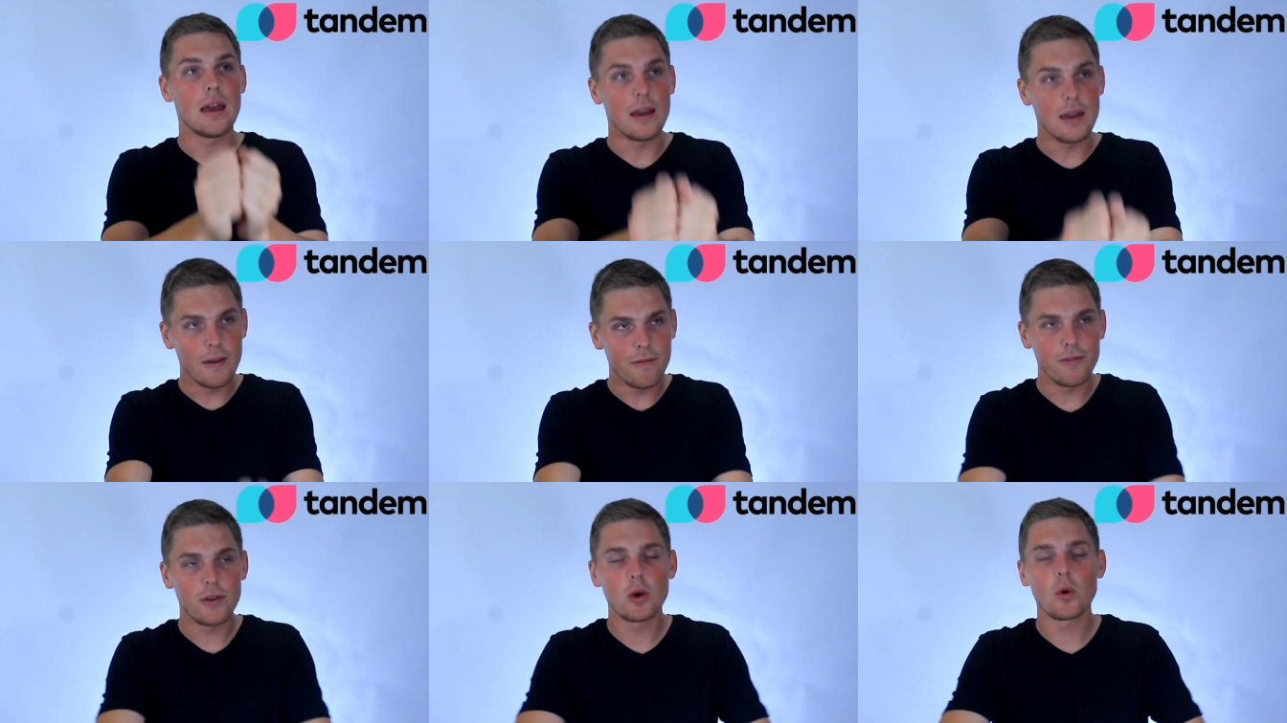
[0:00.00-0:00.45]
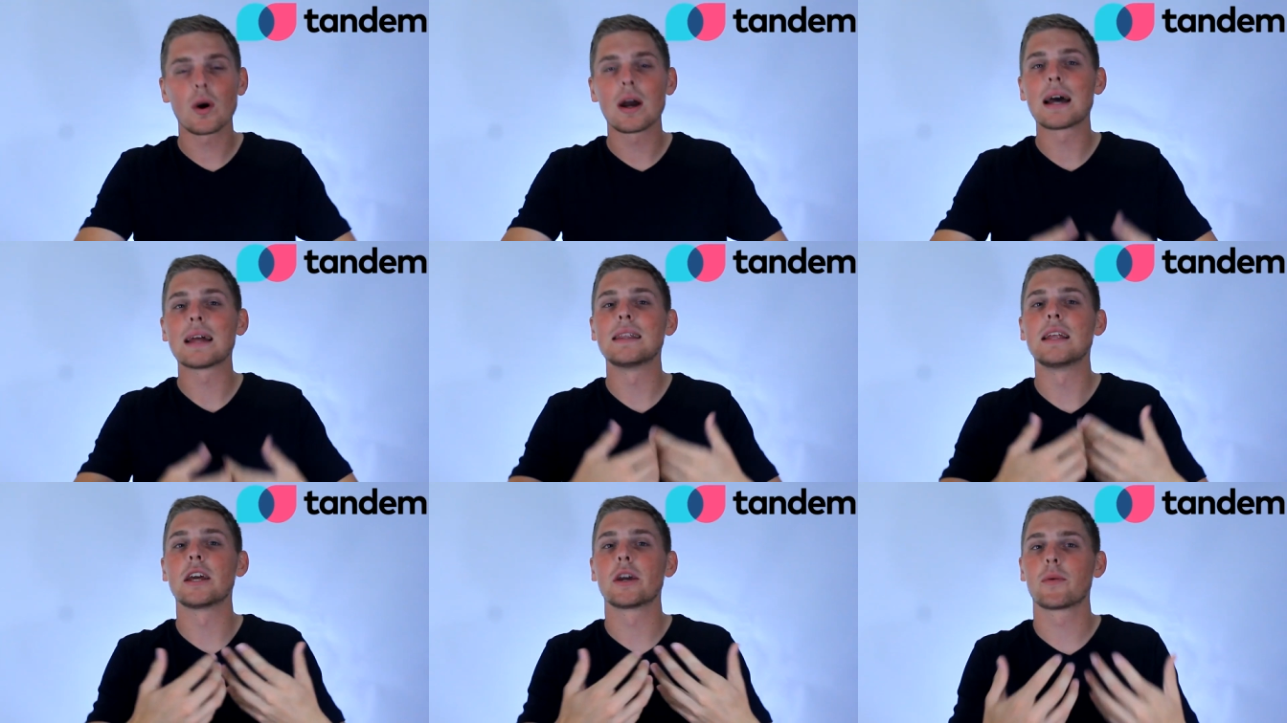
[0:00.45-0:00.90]
If you are
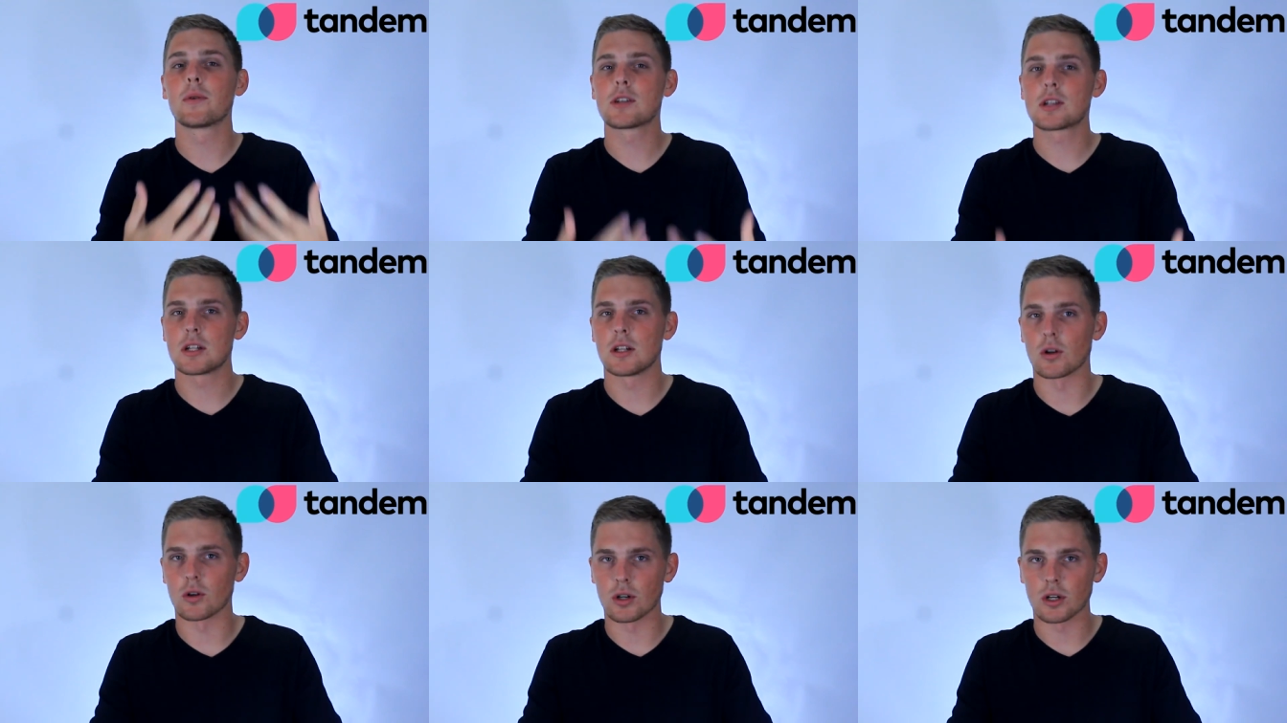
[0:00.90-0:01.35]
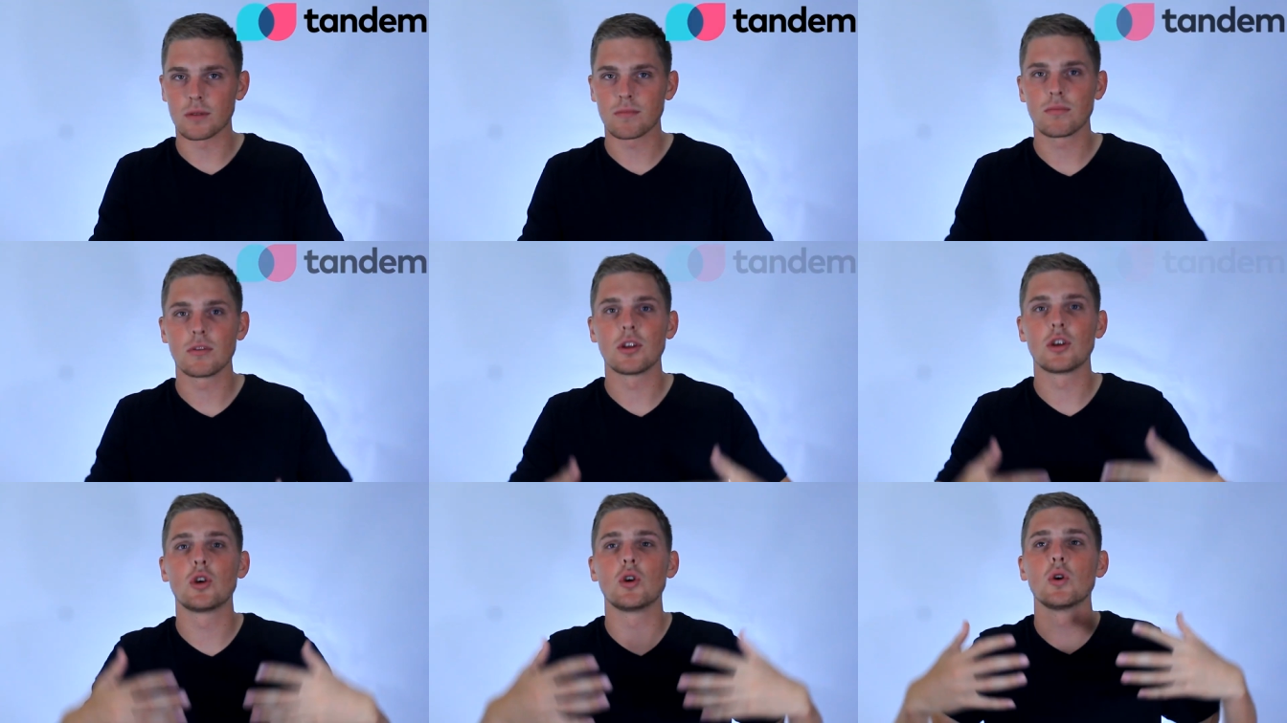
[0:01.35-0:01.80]
a language learner,
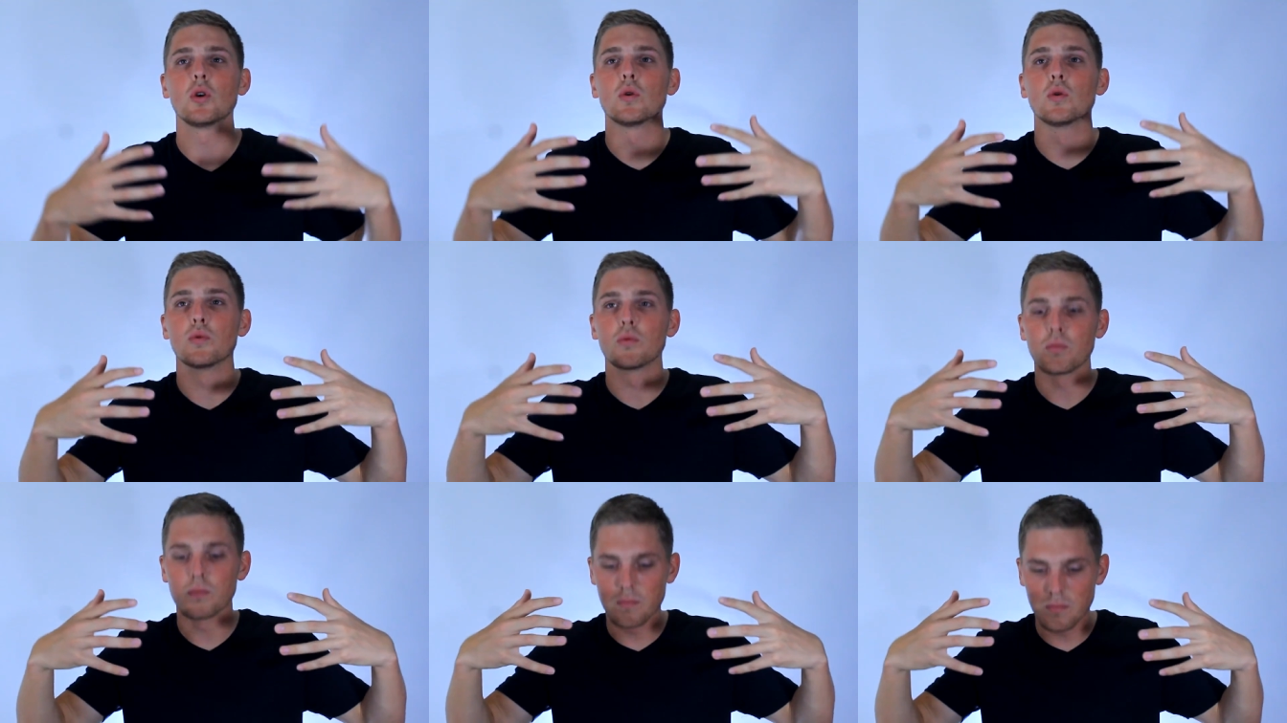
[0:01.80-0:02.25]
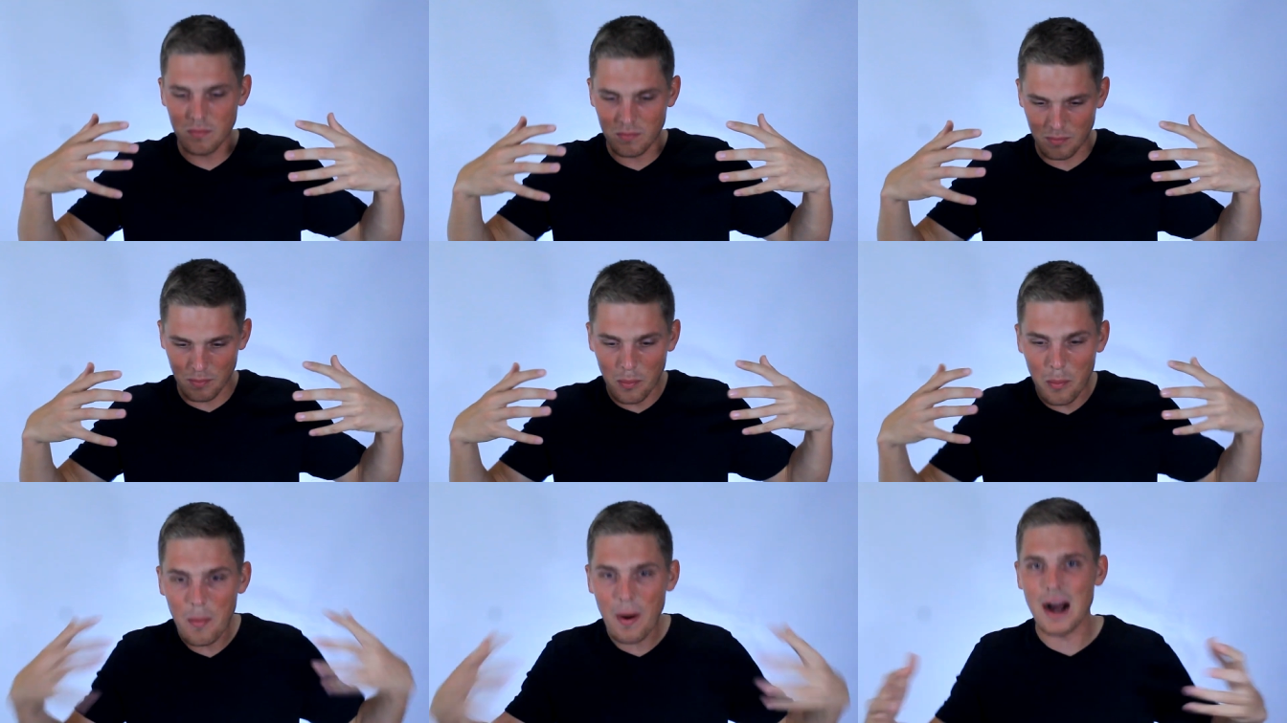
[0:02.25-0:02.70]
you
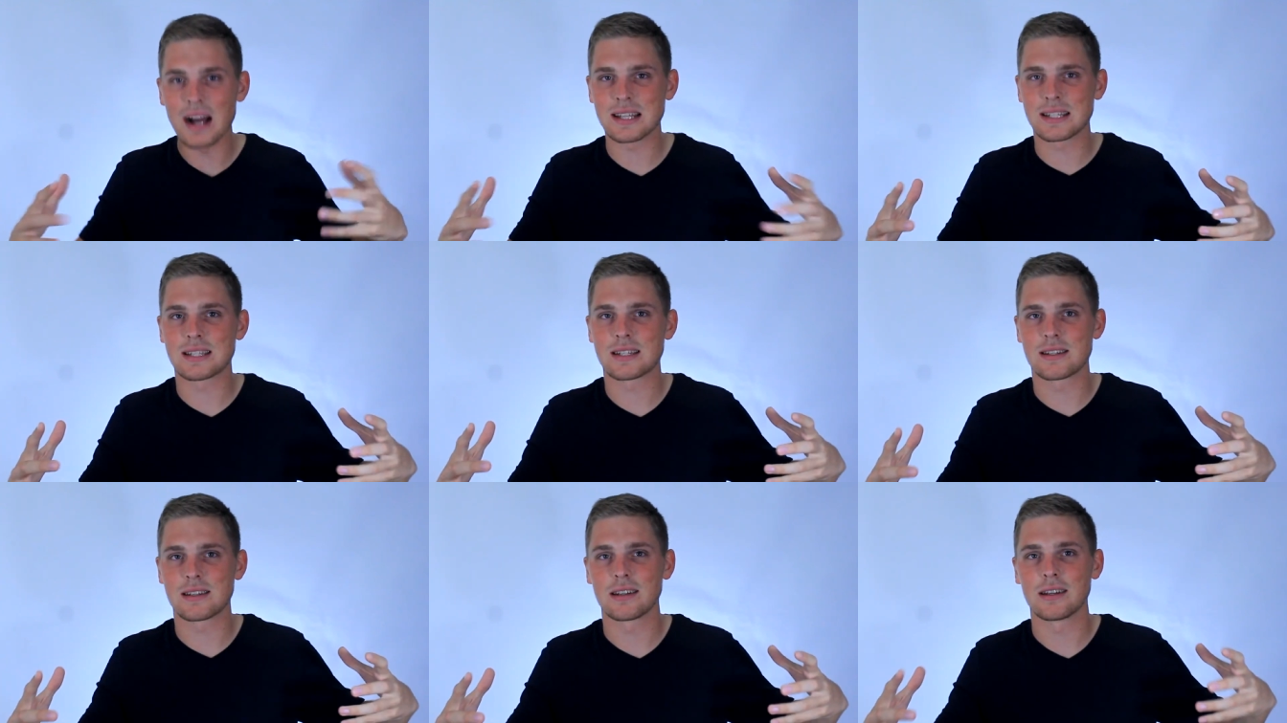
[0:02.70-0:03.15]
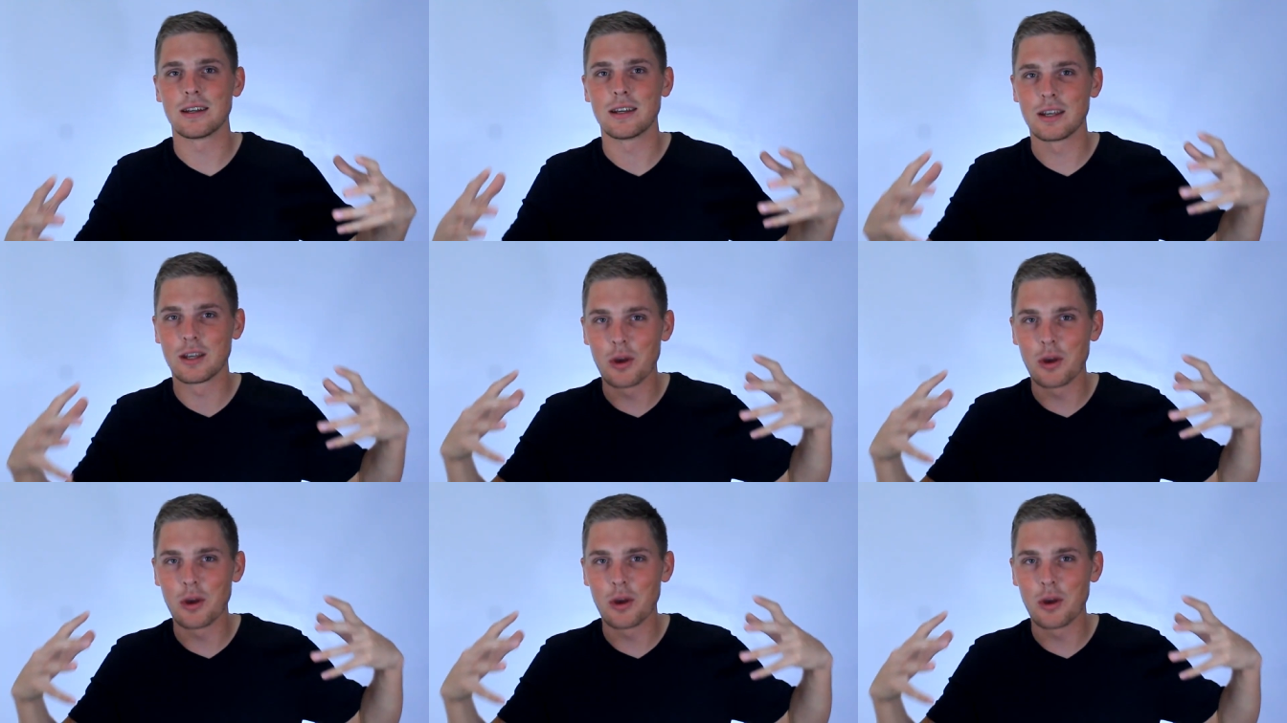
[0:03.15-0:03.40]
must